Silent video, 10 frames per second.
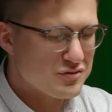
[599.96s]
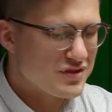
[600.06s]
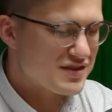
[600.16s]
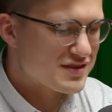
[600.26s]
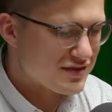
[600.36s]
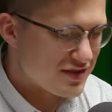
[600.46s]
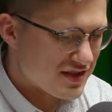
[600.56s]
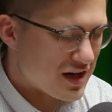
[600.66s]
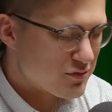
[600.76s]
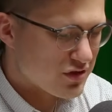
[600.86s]
this
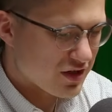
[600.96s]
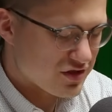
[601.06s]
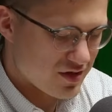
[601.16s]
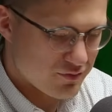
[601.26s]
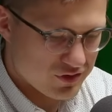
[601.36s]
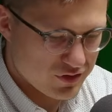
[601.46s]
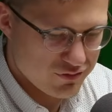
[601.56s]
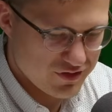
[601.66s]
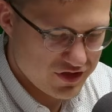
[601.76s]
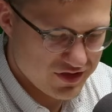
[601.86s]
harm reduction approach,
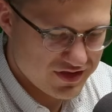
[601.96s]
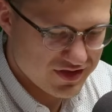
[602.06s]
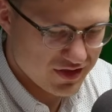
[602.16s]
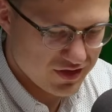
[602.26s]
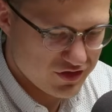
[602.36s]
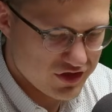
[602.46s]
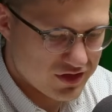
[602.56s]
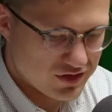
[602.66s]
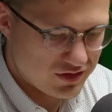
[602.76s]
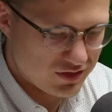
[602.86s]
which is in
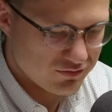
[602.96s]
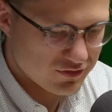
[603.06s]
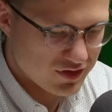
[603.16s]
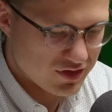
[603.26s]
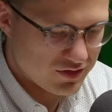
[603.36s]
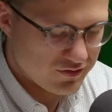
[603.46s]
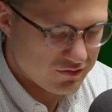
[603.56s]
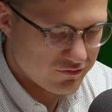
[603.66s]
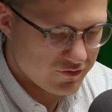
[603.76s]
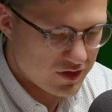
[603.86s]
general
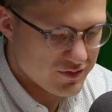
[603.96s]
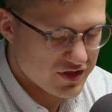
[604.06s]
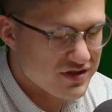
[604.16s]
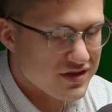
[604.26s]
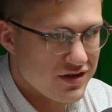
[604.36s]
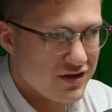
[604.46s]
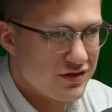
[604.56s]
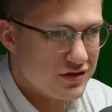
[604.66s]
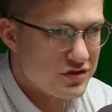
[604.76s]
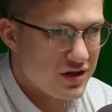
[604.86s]
very much seen
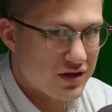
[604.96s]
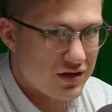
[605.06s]
in the Czech